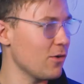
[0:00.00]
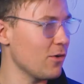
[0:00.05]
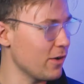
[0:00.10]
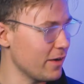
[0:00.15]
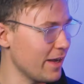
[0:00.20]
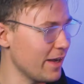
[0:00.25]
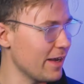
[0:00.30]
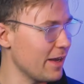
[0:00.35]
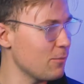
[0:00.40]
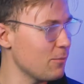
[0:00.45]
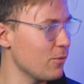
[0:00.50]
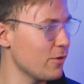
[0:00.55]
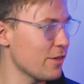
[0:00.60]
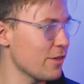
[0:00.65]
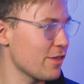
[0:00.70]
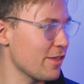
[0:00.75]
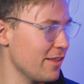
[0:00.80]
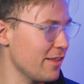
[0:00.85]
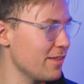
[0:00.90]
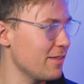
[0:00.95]
not looking
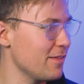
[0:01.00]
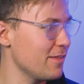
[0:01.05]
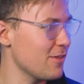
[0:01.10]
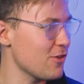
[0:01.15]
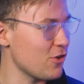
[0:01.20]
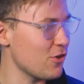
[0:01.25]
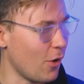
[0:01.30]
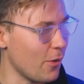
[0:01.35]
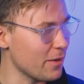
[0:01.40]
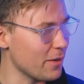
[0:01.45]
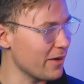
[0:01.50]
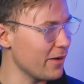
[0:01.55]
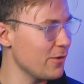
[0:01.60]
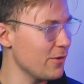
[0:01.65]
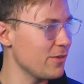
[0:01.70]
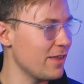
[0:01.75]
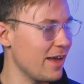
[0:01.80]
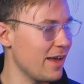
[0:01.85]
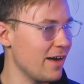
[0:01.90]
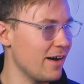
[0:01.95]
inwards and showing
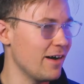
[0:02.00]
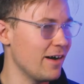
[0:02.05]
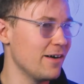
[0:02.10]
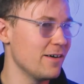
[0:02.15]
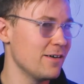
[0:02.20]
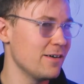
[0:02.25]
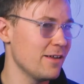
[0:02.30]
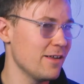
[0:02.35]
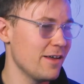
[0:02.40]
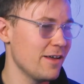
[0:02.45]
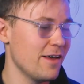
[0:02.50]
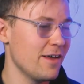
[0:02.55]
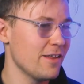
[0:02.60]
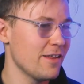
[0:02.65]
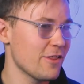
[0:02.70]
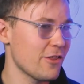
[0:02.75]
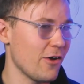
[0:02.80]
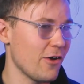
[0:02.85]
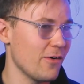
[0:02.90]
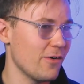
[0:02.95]
who they are.
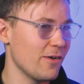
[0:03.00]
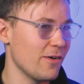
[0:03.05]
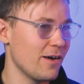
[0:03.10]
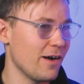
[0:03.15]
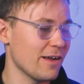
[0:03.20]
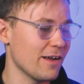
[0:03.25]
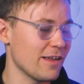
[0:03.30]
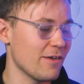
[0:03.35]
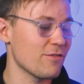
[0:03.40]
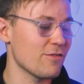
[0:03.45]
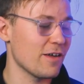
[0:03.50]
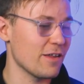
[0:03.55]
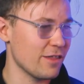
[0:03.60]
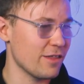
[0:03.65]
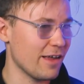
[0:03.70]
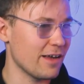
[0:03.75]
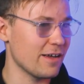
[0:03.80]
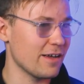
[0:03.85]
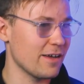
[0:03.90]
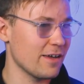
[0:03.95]
So yeah. I definitely
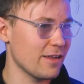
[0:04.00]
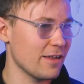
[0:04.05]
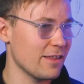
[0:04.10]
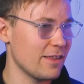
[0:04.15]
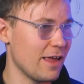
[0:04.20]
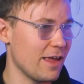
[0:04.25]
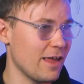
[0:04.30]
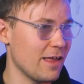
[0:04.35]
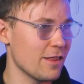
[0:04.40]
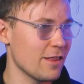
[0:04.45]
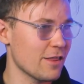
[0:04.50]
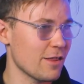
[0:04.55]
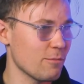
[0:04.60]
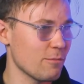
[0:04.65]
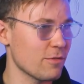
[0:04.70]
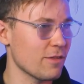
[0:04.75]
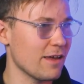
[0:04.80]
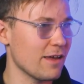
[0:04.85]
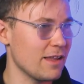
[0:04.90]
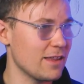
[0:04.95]
think there's
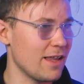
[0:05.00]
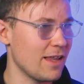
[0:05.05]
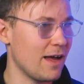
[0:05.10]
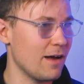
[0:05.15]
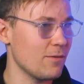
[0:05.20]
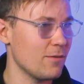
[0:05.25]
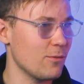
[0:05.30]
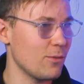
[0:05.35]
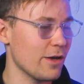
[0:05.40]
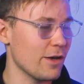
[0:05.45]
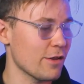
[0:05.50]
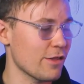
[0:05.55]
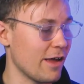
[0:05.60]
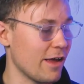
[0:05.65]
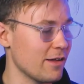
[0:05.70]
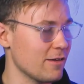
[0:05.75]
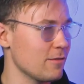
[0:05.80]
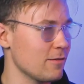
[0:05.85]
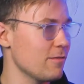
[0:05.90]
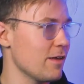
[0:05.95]
something in that where you're
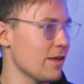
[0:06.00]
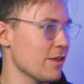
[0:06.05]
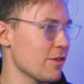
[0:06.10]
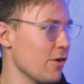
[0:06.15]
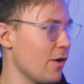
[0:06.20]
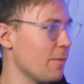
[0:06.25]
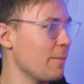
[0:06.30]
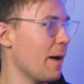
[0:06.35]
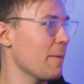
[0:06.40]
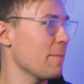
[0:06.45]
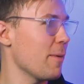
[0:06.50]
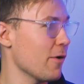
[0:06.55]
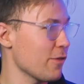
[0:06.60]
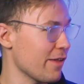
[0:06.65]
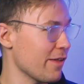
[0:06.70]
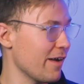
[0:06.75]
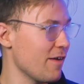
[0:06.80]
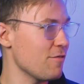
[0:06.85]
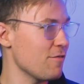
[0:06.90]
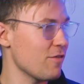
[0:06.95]
saying it's not about
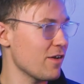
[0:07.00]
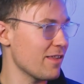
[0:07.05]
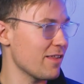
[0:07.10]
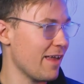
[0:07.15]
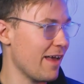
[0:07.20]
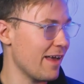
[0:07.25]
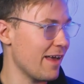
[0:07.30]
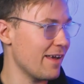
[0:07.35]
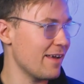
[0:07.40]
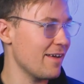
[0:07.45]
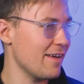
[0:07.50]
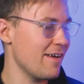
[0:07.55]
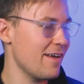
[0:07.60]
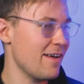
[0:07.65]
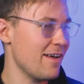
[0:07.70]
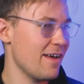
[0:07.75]
posting every day,